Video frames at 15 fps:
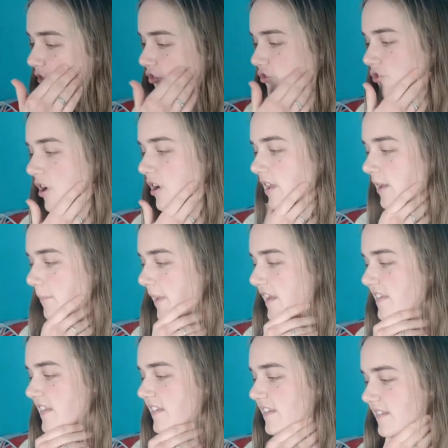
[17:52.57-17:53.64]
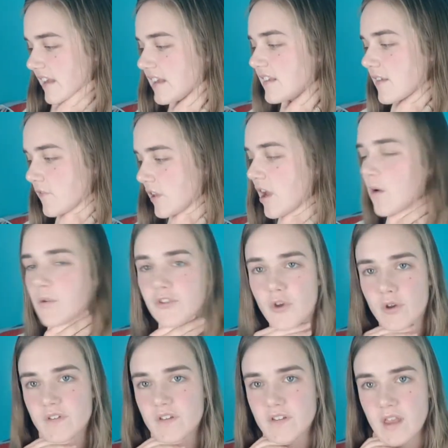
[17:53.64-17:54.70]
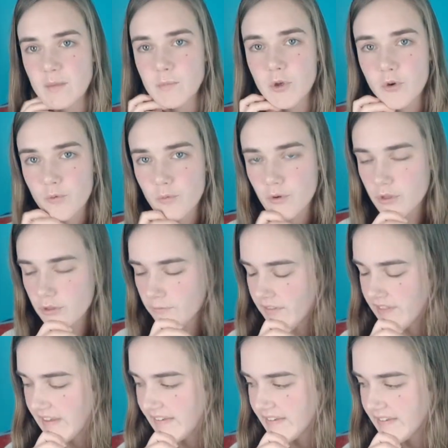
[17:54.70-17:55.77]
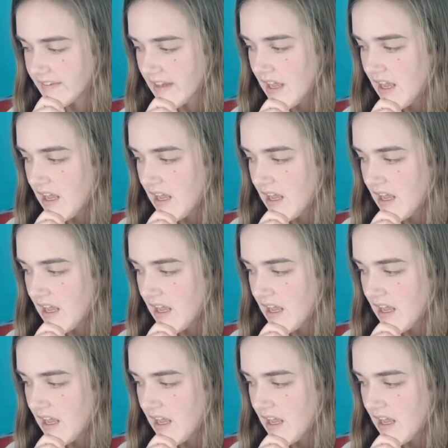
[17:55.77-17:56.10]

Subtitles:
struggling because instinctively I was going to take Muguruza for this.